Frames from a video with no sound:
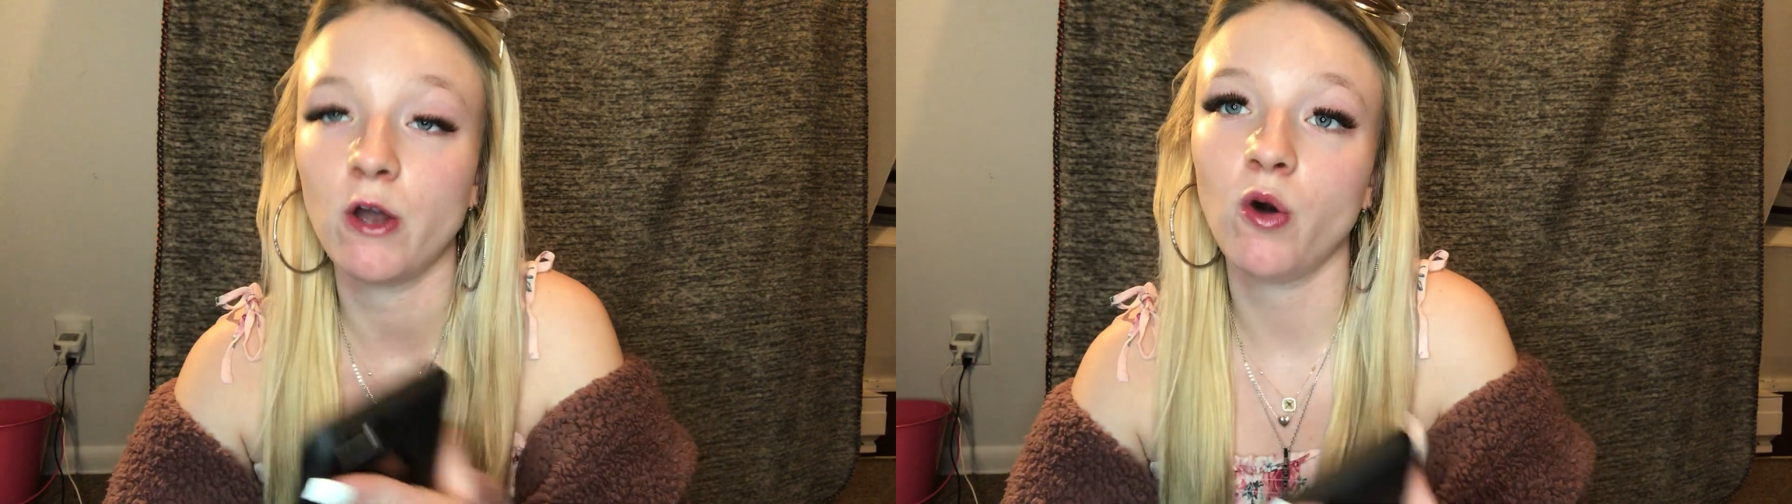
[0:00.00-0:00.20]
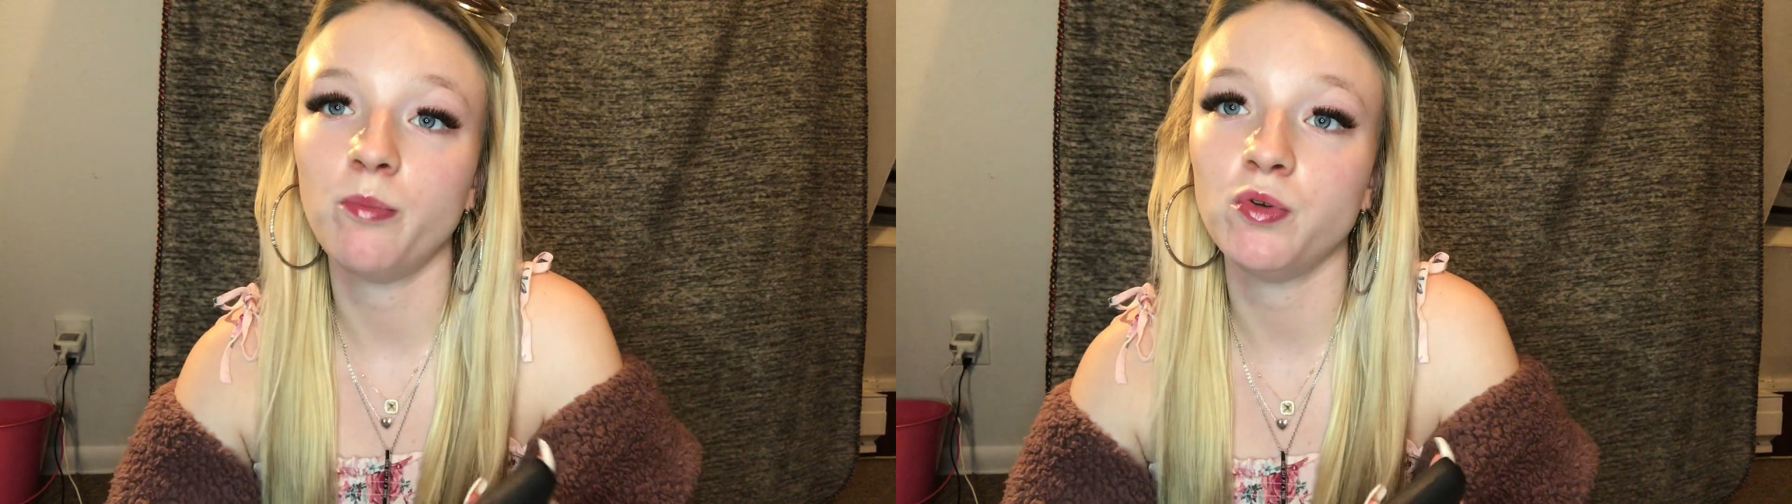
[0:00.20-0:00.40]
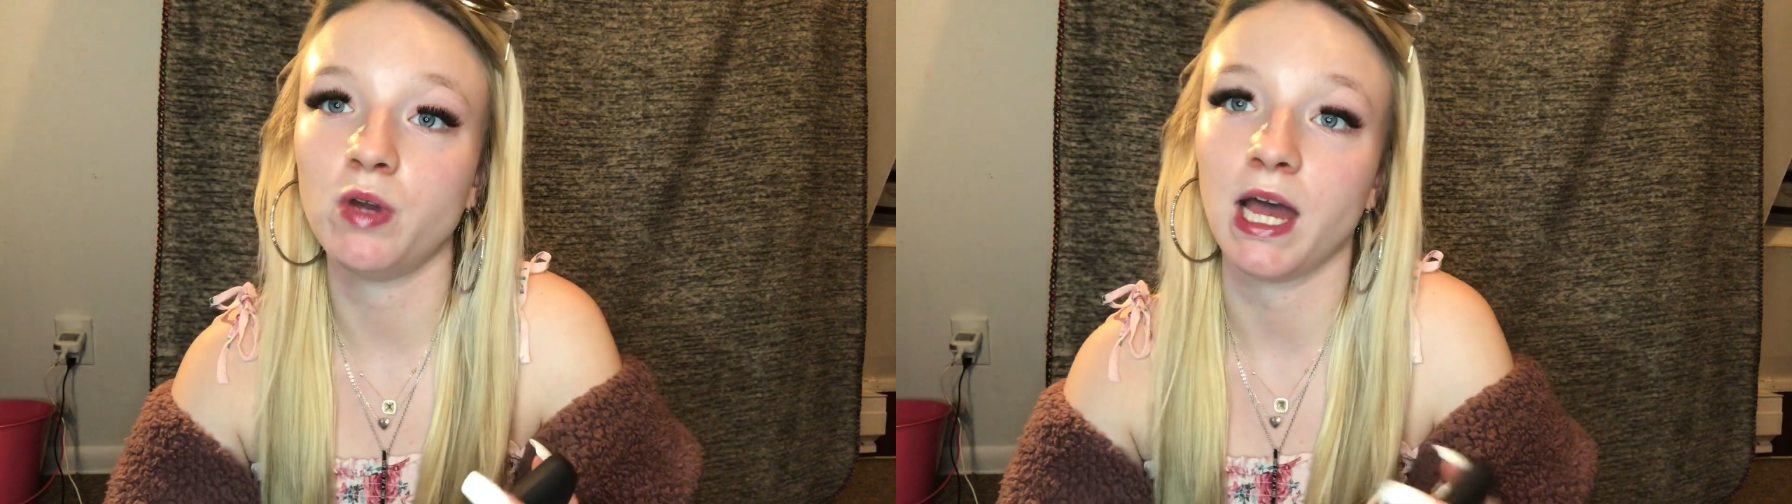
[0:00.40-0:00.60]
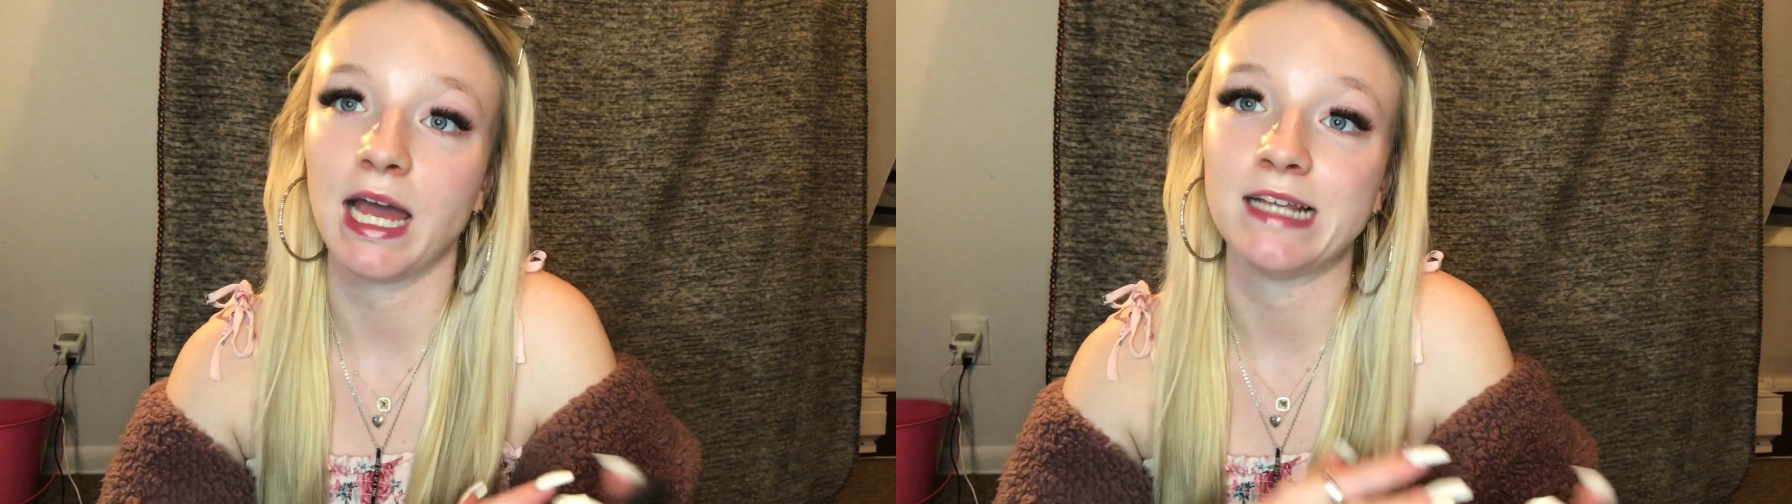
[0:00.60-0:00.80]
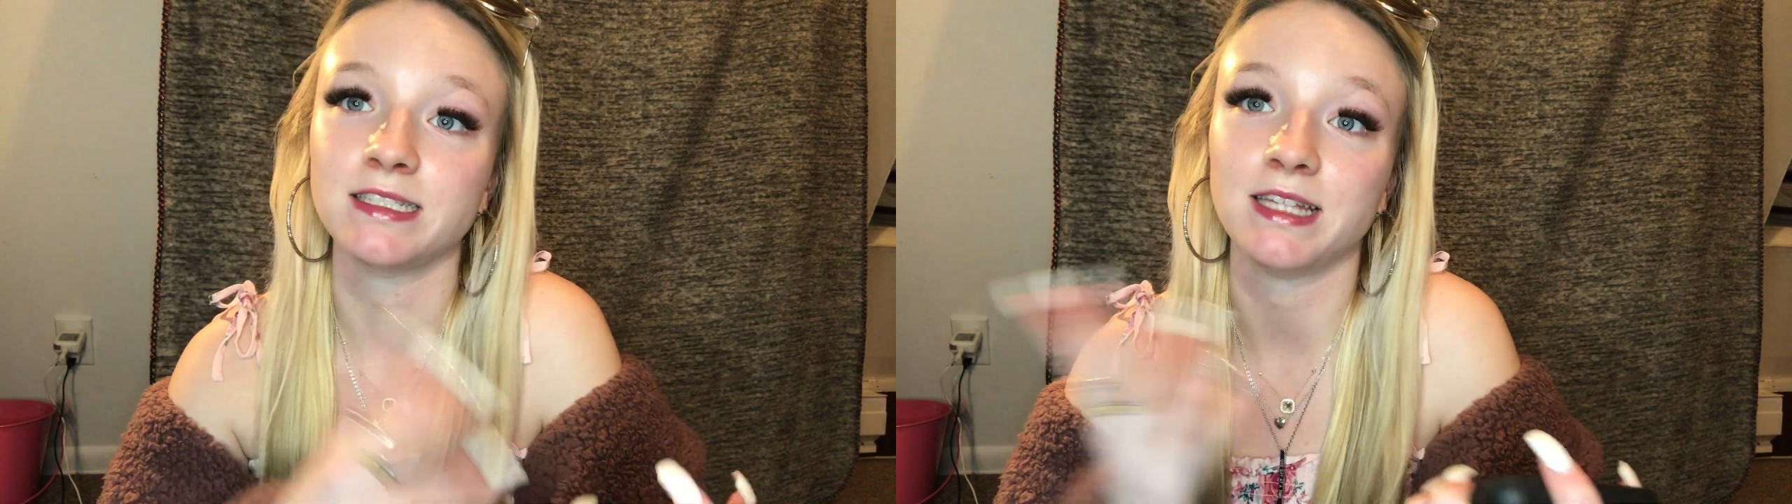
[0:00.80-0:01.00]
hope you
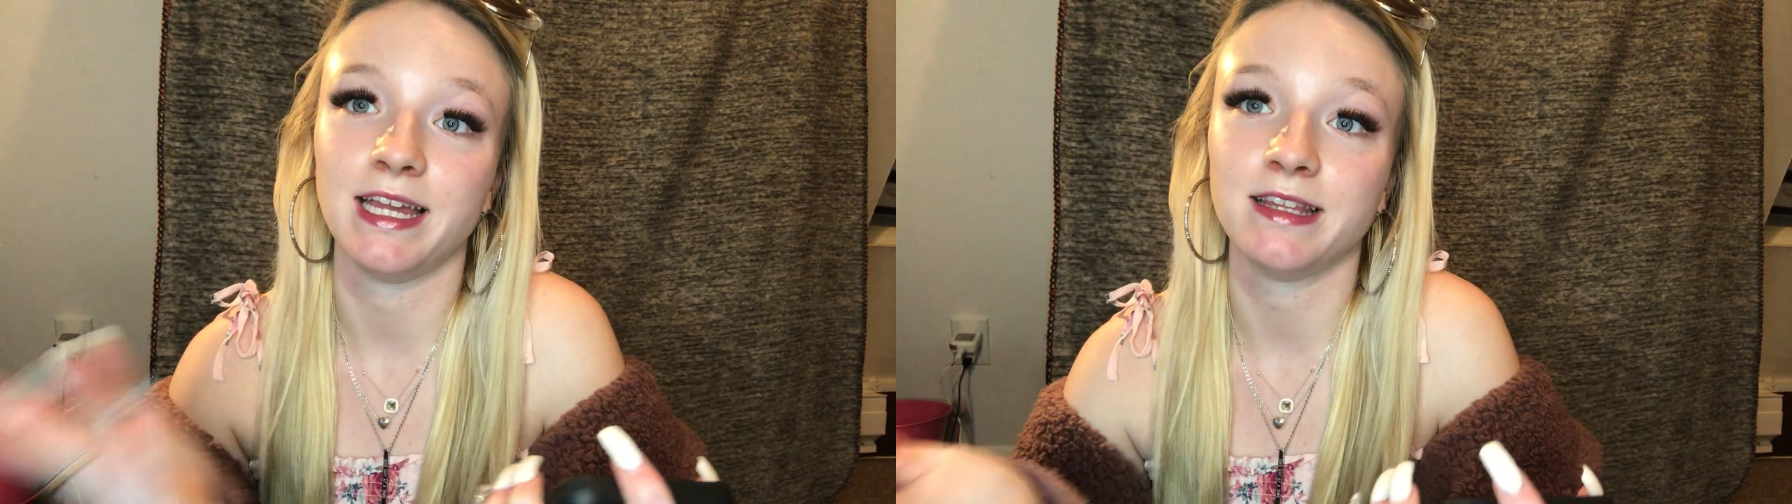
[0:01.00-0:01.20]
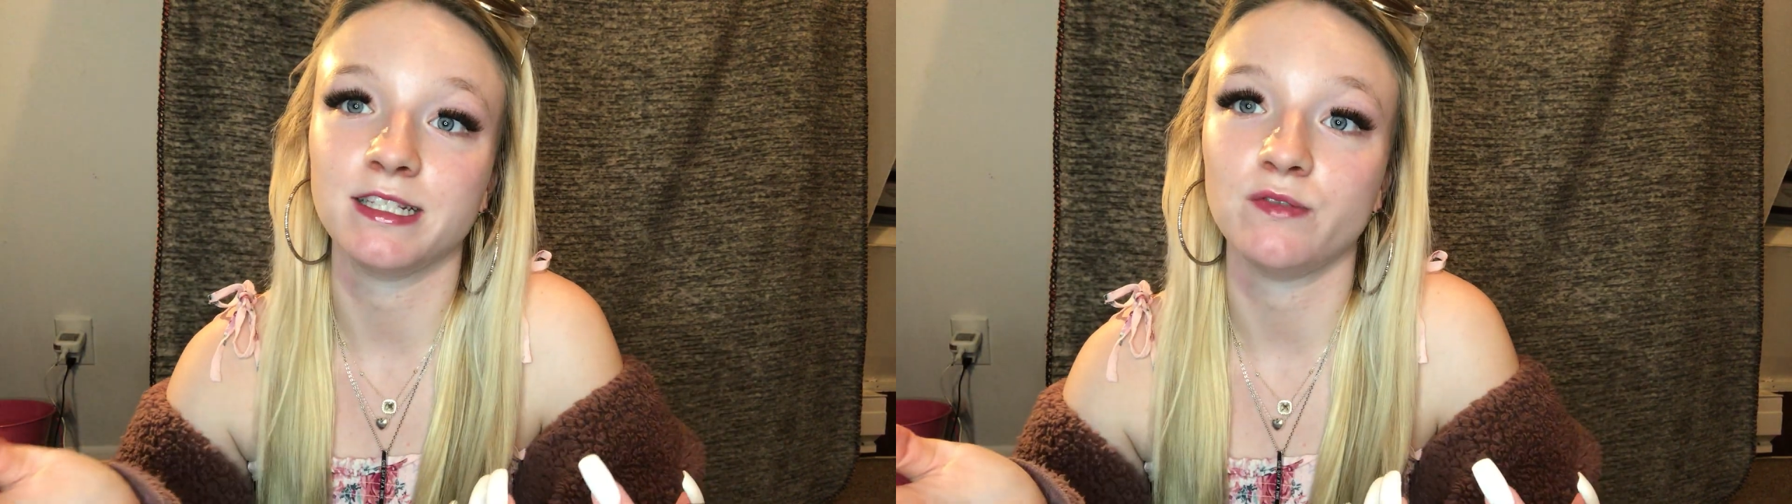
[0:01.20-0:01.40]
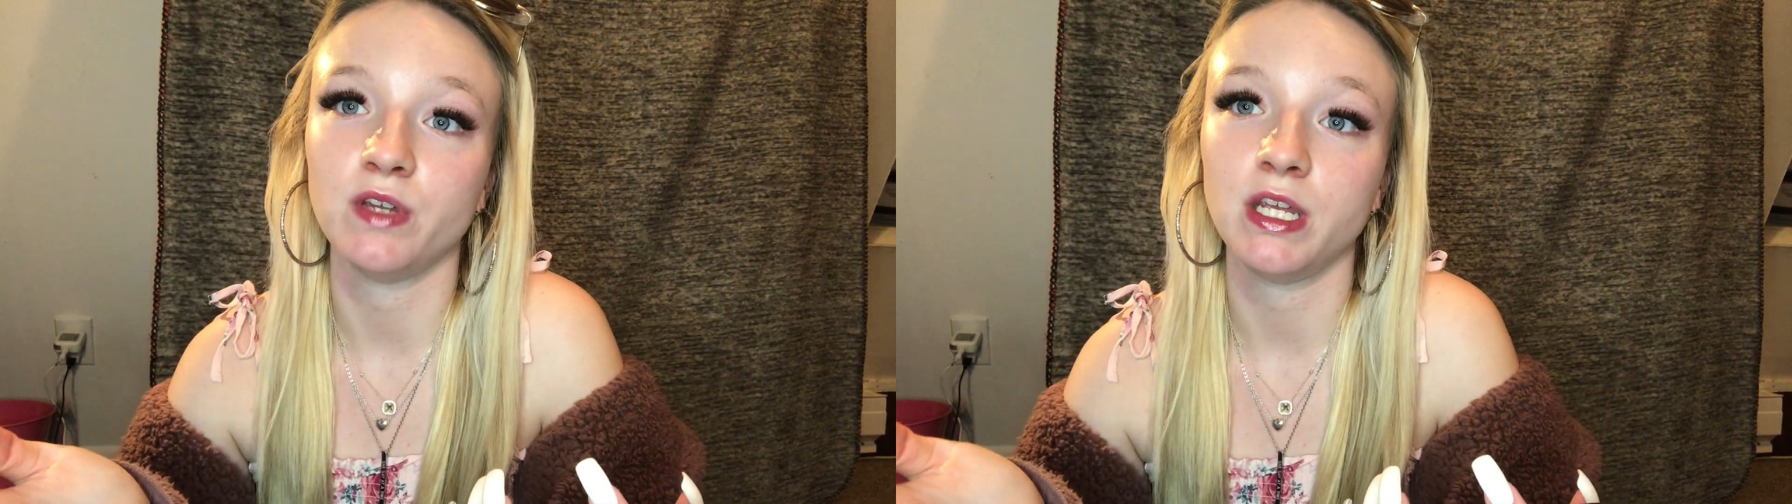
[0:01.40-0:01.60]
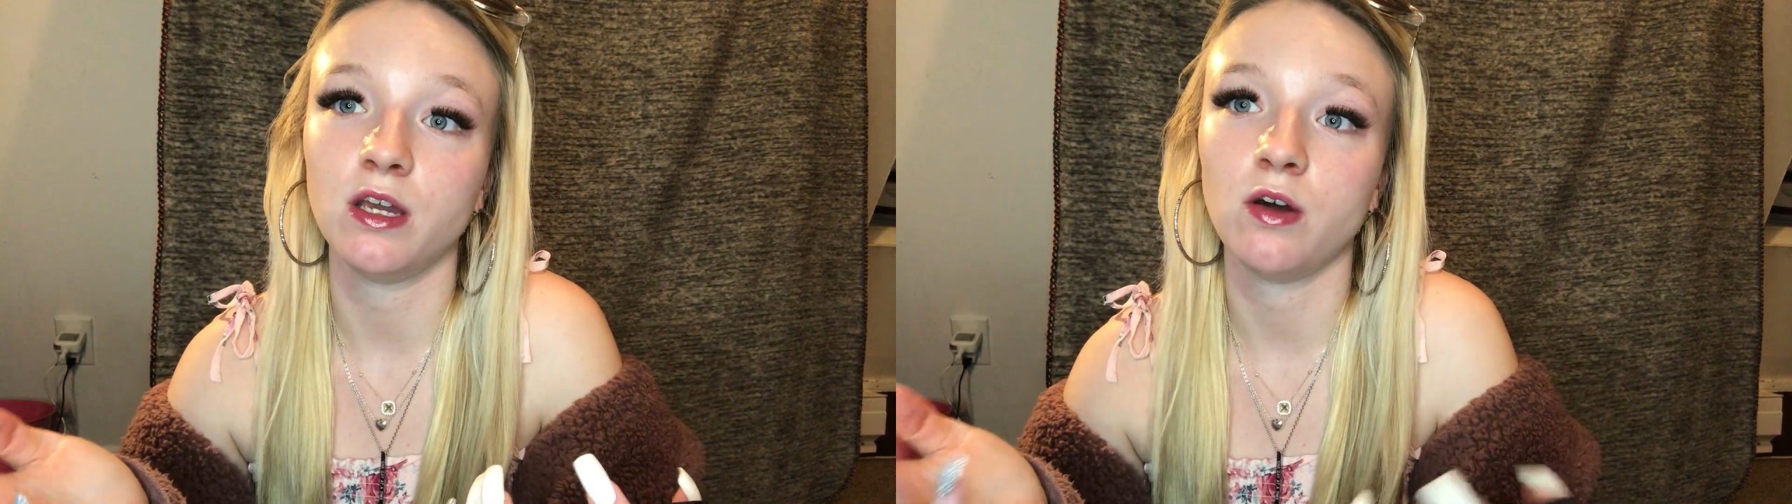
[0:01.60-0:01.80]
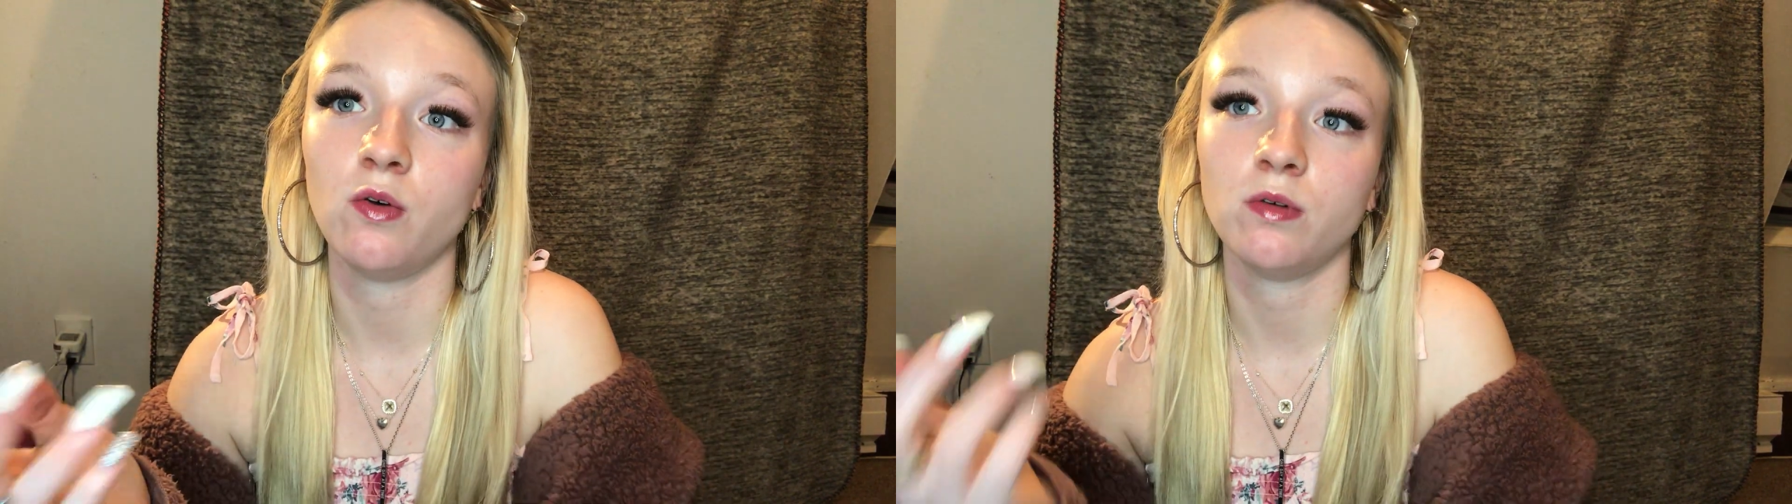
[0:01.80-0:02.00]
guys like this
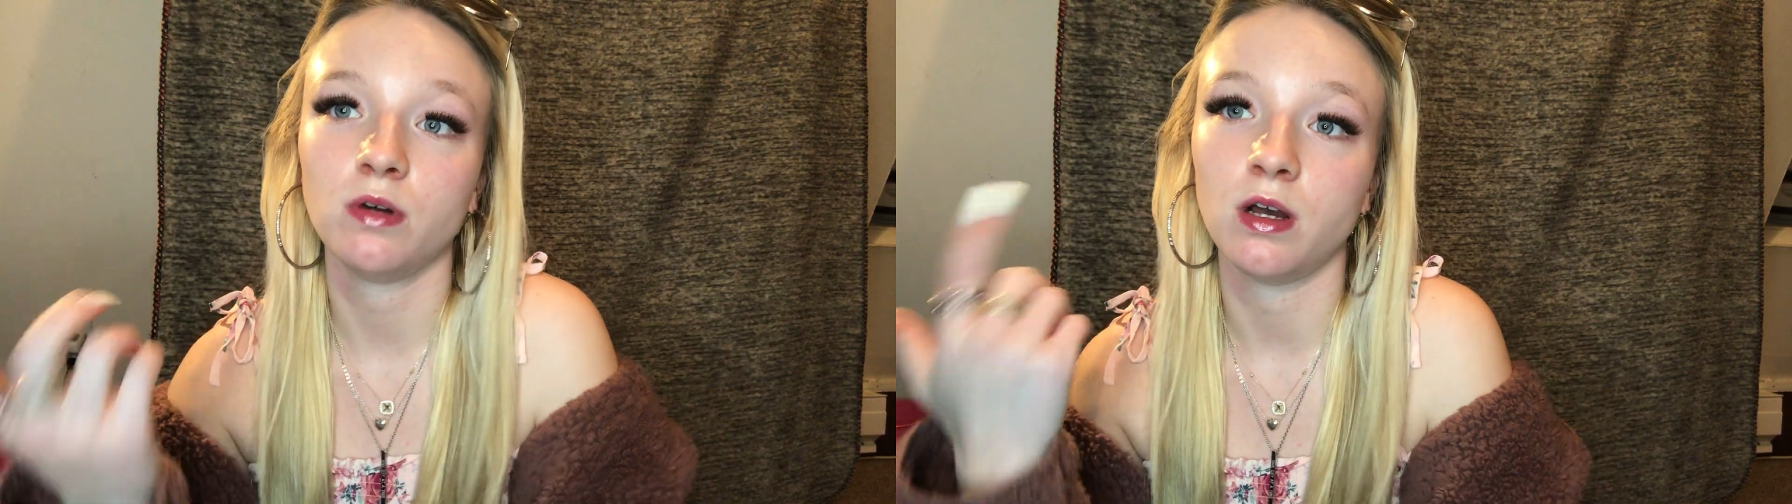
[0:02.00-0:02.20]
video.